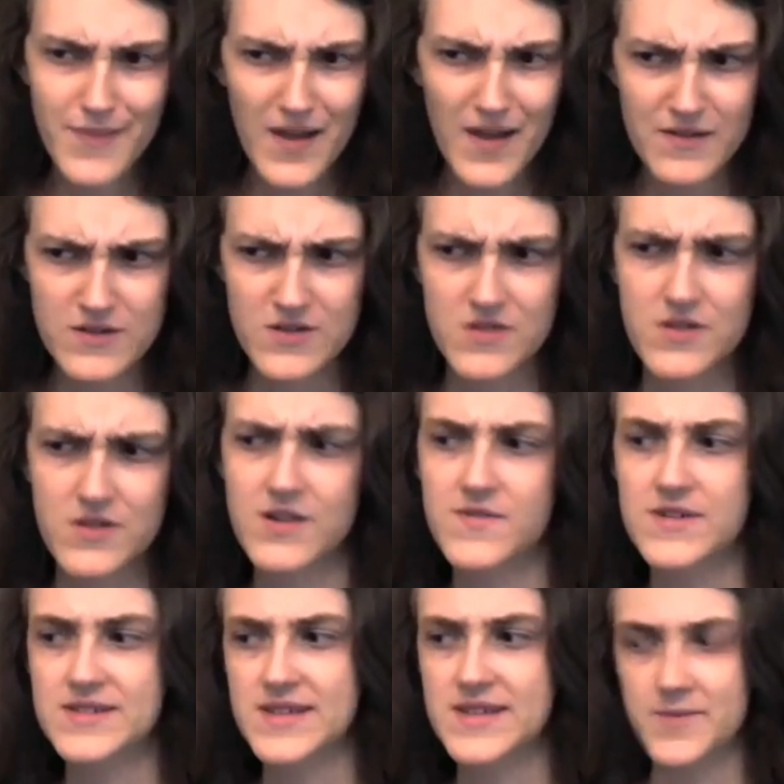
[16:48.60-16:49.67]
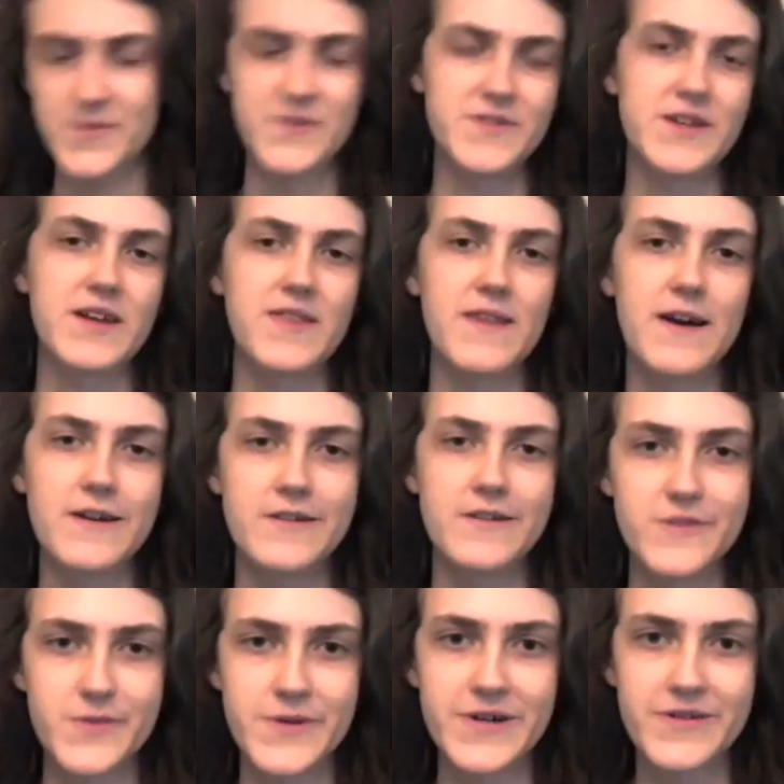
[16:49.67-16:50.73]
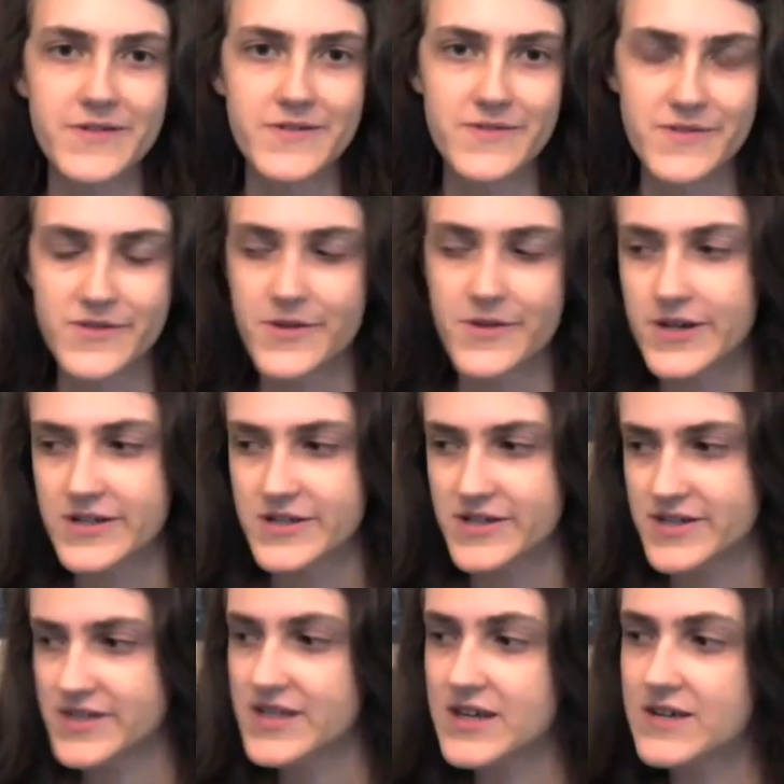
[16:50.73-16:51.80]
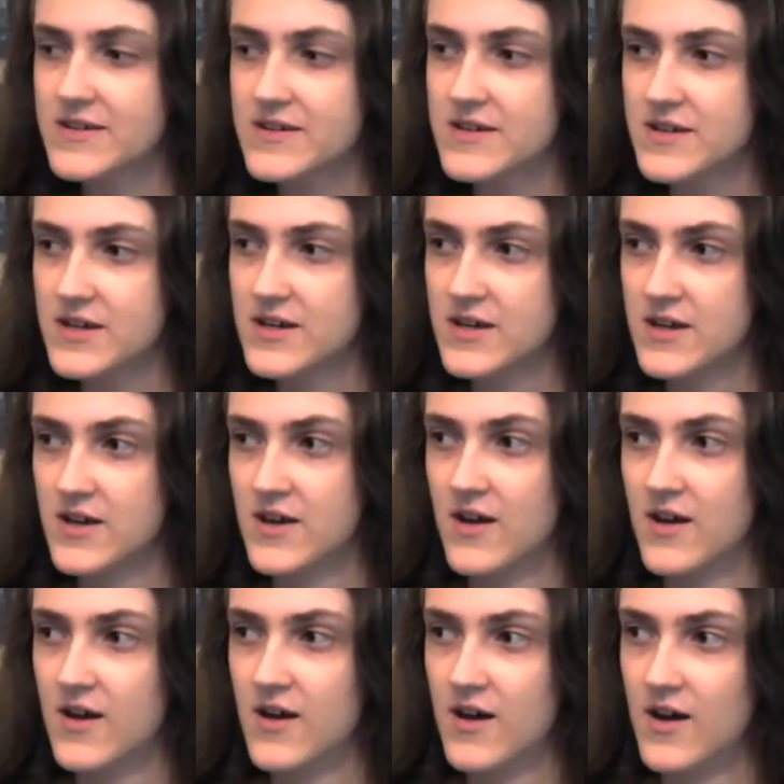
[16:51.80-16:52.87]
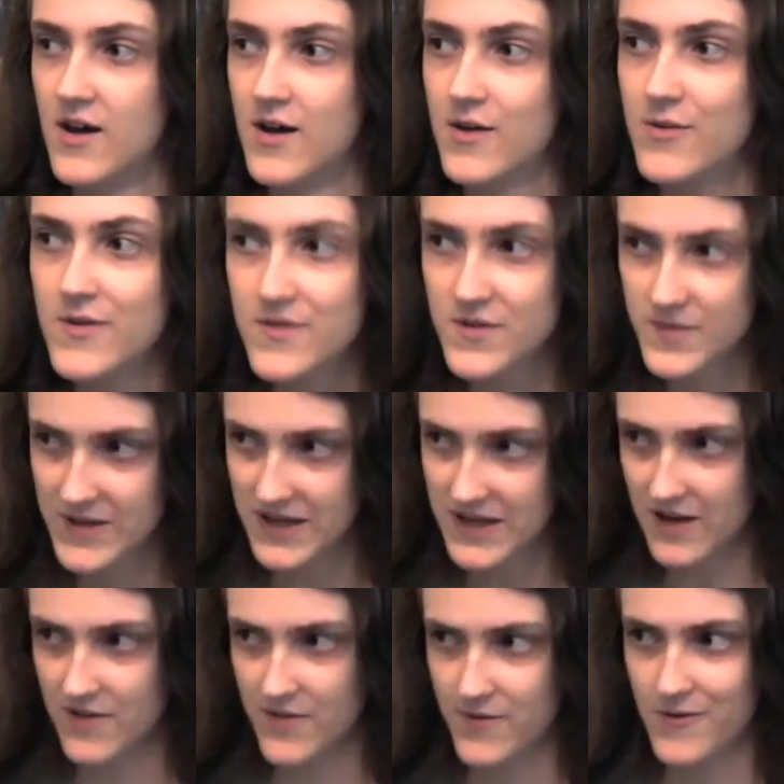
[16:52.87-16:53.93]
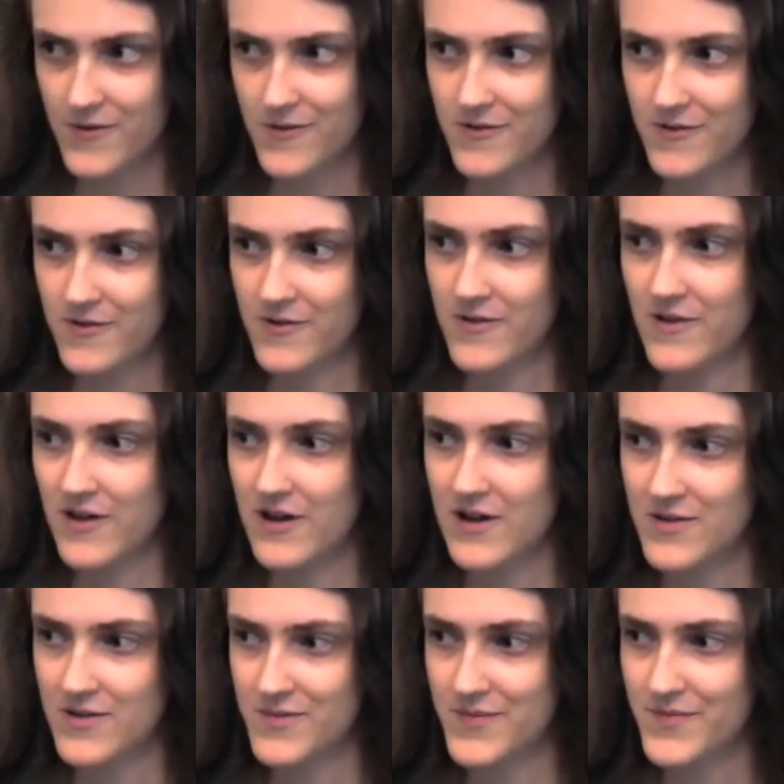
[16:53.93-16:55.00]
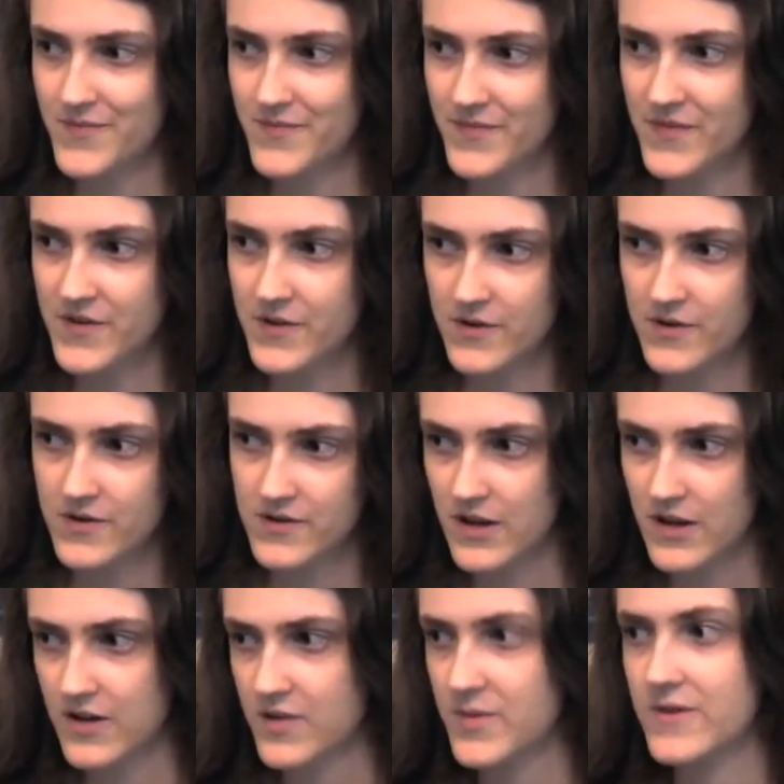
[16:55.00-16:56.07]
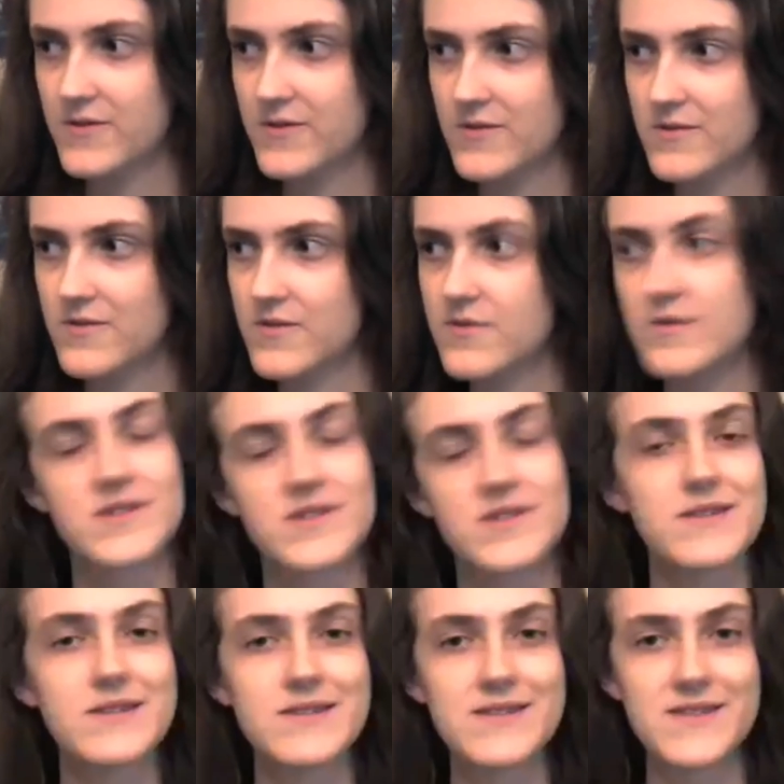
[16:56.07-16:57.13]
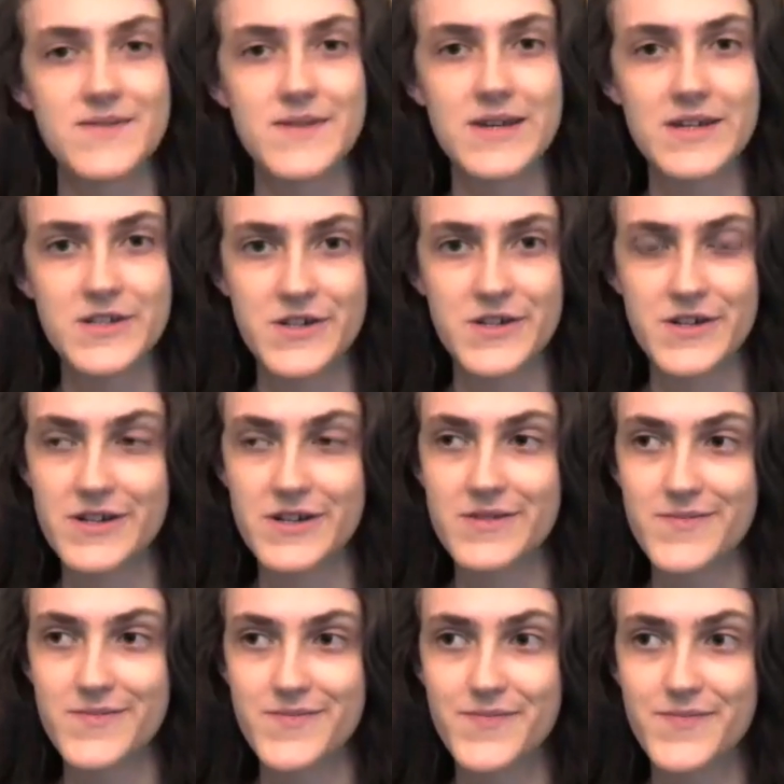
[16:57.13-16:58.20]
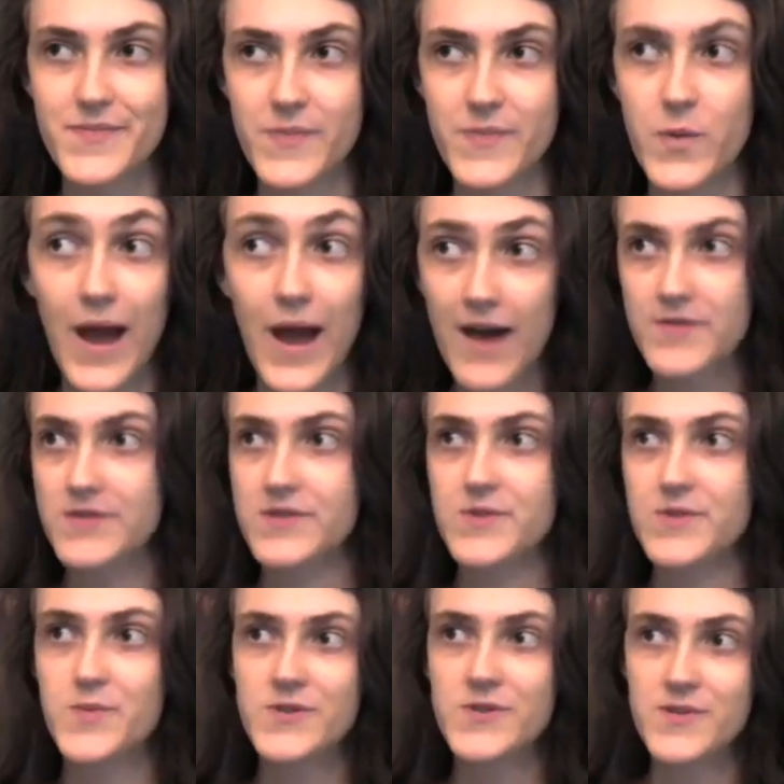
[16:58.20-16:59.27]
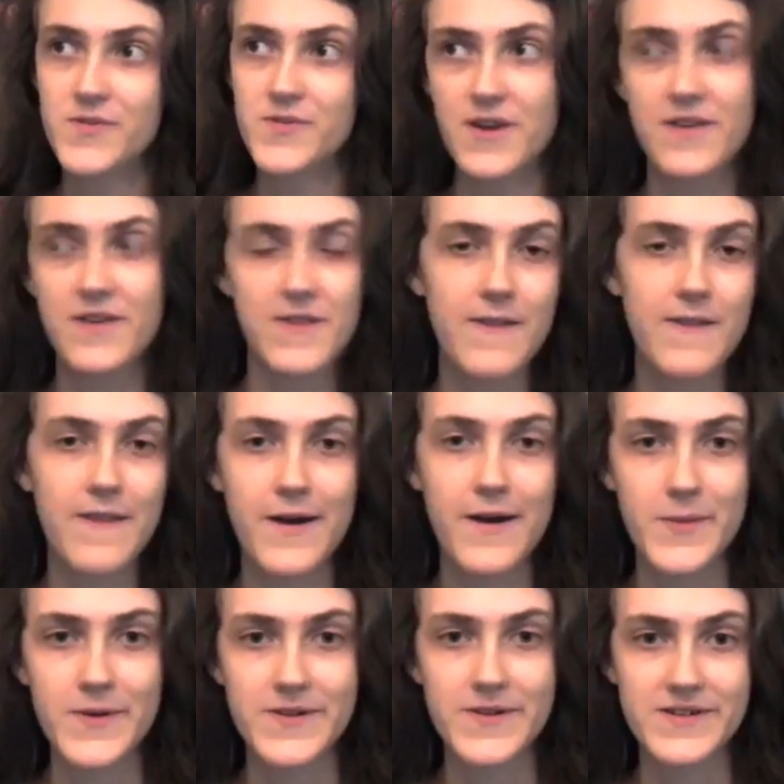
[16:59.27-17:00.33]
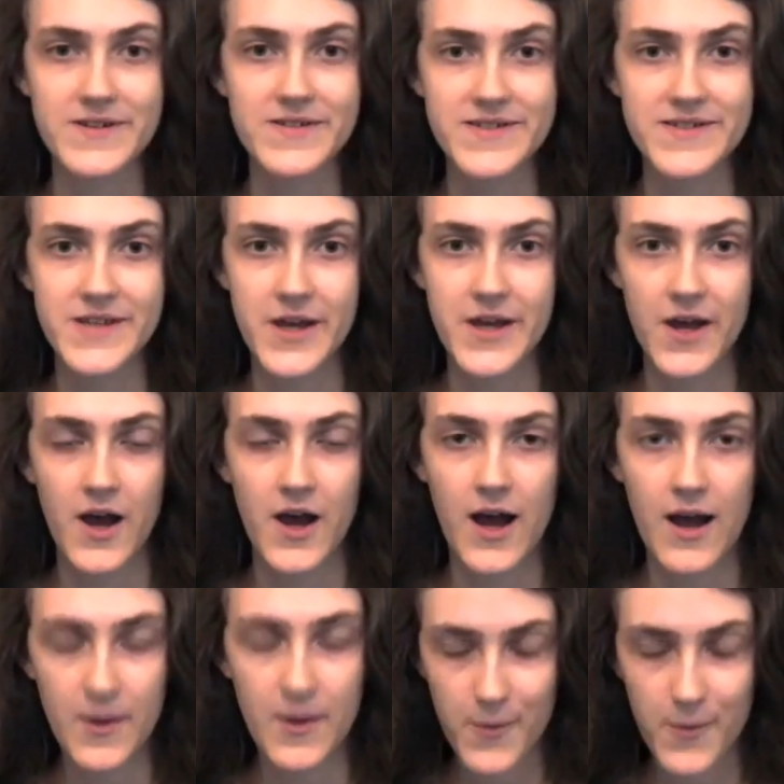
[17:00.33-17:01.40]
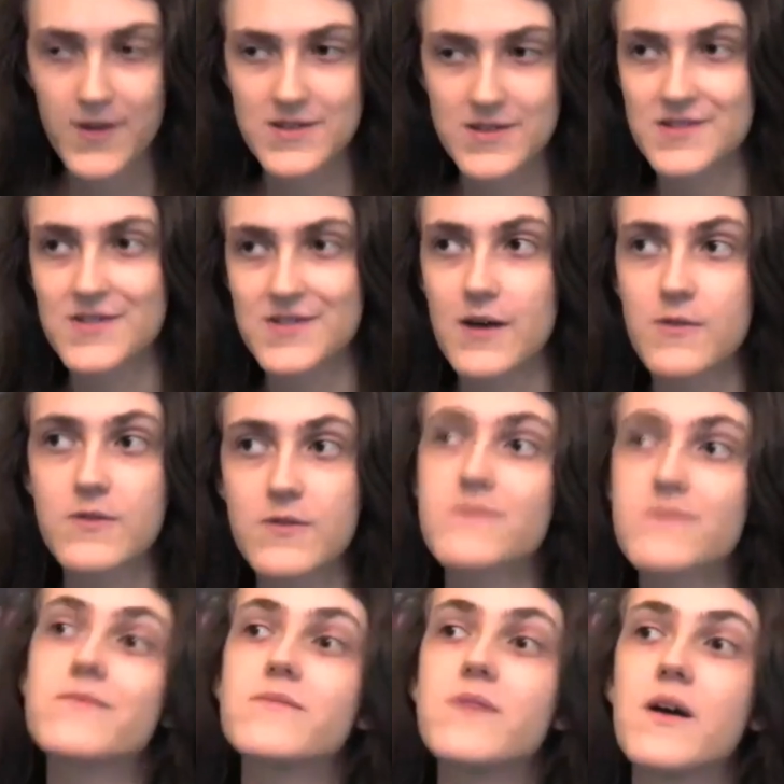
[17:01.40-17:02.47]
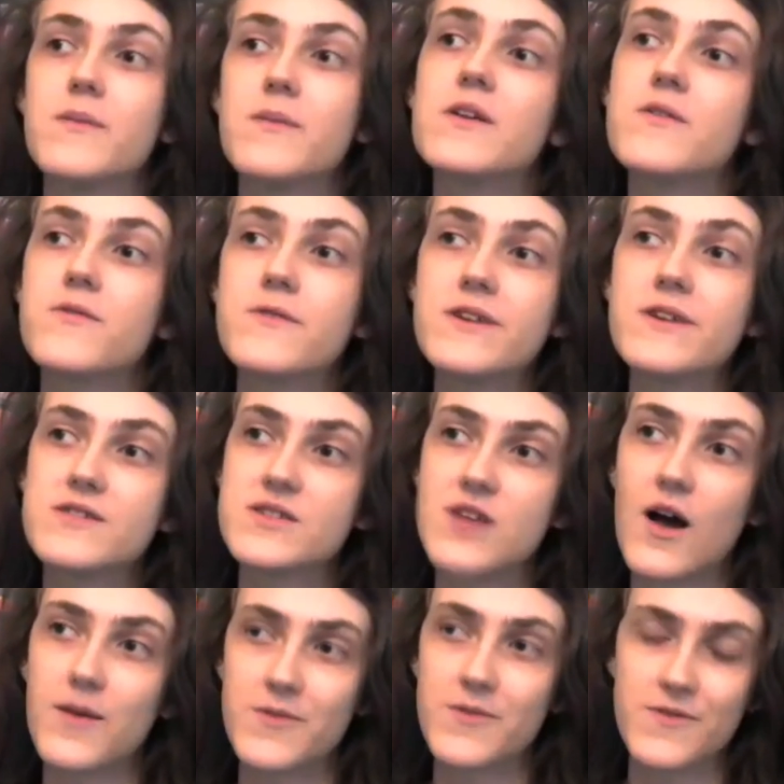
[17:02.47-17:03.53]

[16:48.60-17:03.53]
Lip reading: There's a lot of examples like that as well. So I just think we have to be careful. You can talk about the resilience of nature, and we have to put some faith in that, because if we stopped